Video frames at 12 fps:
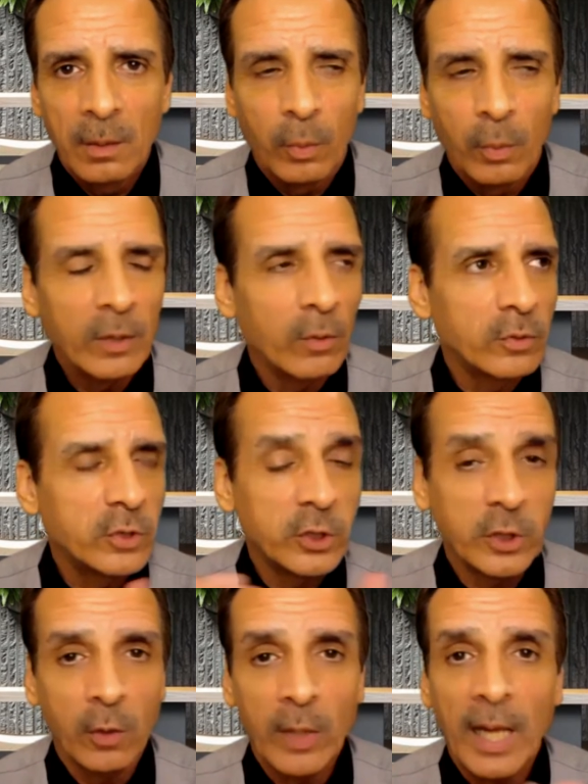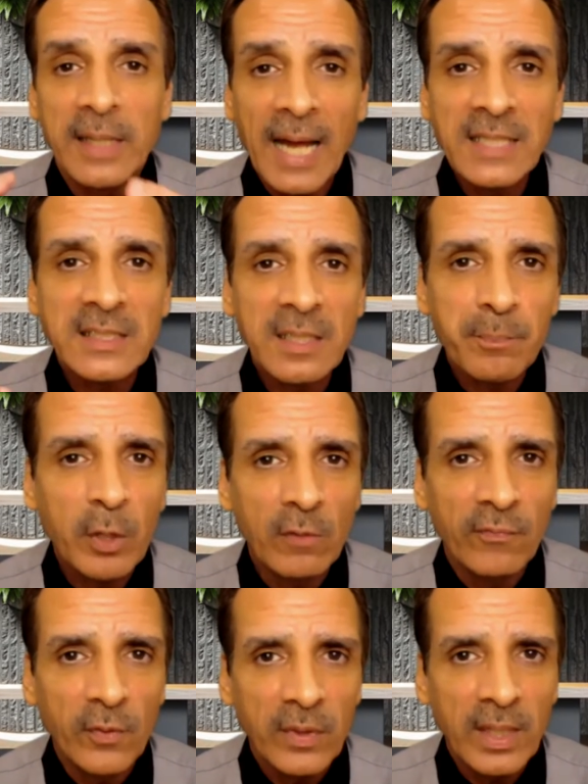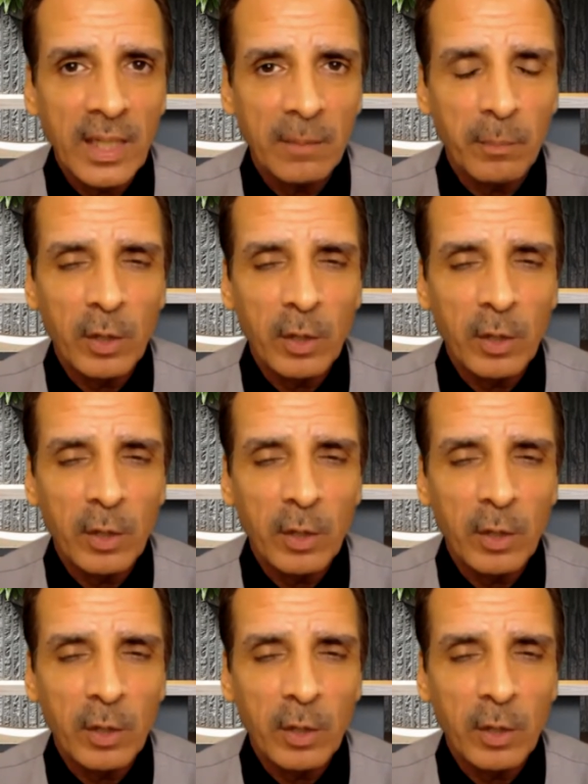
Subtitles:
We'll show, and that's the beautiful thing,